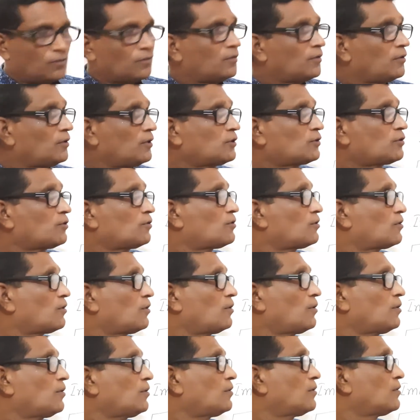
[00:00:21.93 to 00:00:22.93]
we should
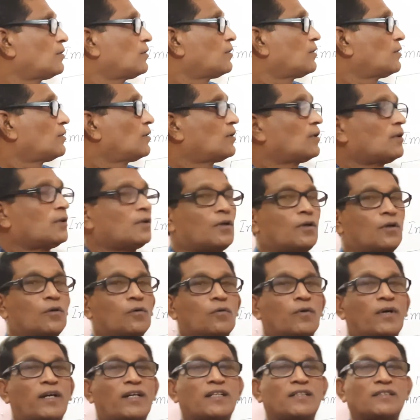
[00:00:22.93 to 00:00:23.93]
know
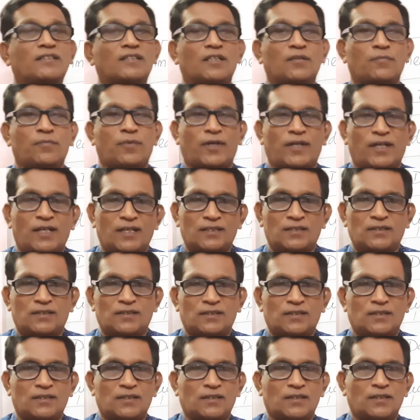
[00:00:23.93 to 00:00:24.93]
what is inference
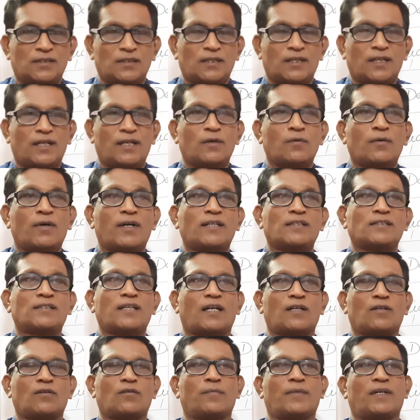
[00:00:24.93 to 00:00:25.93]
and what is
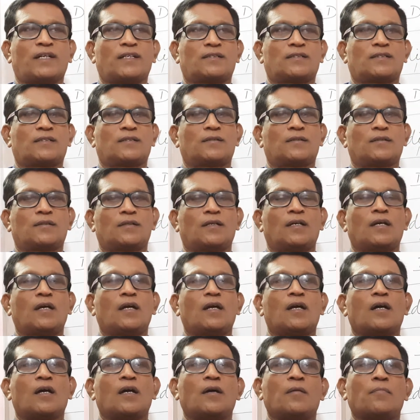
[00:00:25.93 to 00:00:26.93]
argument.
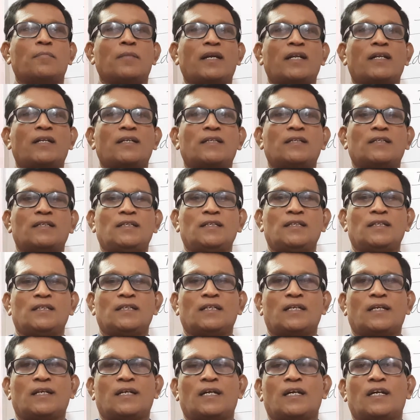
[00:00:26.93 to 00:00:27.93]
Mainly,
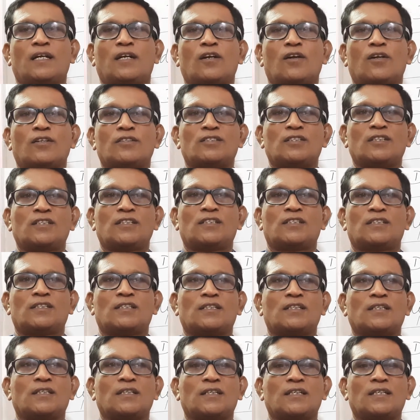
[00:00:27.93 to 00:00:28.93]
logic
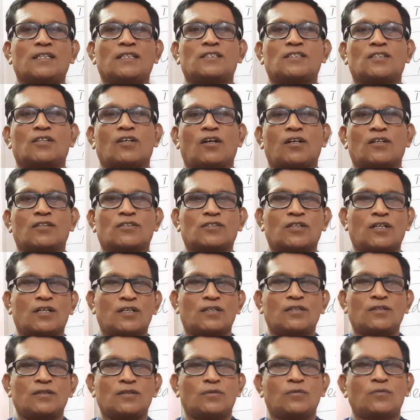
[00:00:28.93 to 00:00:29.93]
is
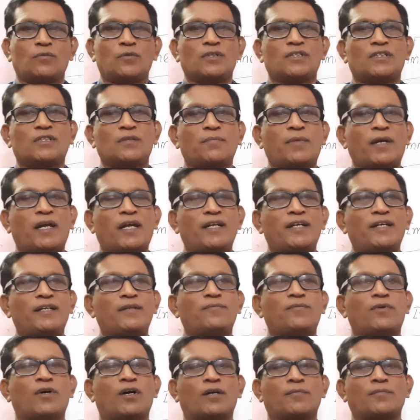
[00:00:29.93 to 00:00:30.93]
concerned with the
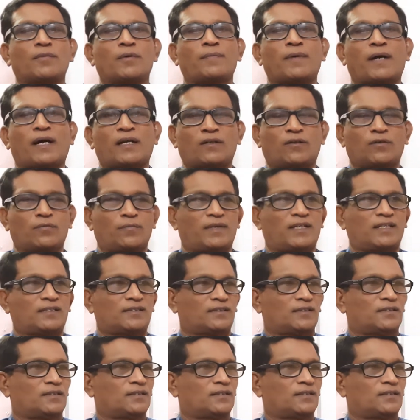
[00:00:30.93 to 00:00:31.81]
valid form of arguments.